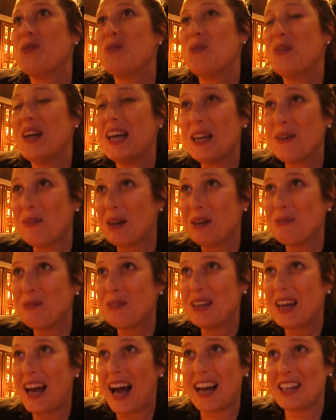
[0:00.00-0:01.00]

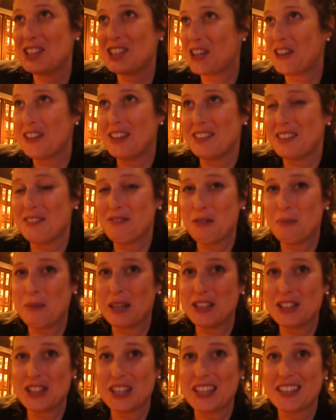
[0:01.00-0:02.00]
Anyway, I share this
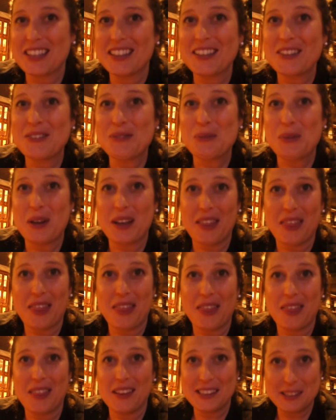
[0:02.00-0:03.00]
information with
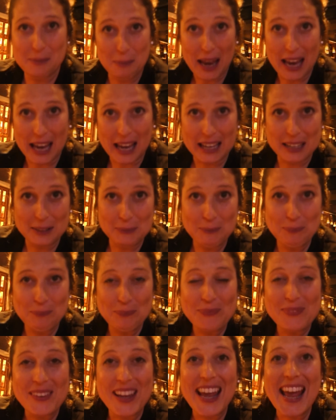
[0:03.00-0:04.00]
this man,
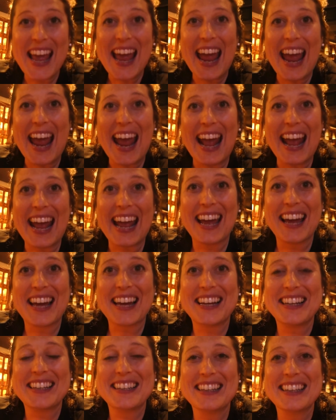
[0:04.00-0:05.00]

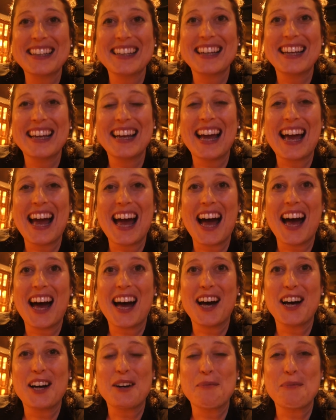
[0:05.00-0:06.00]
and
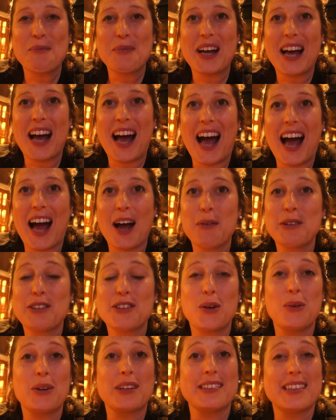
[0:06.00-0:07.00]
I was
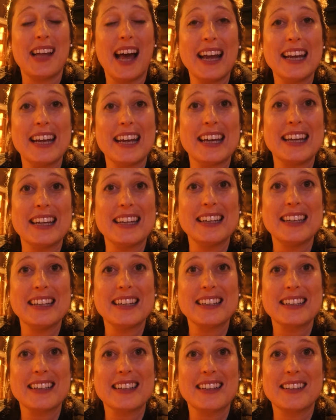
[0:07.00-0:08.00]
so excited
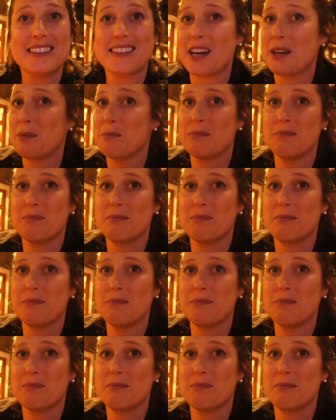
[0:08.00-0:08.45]
because I'm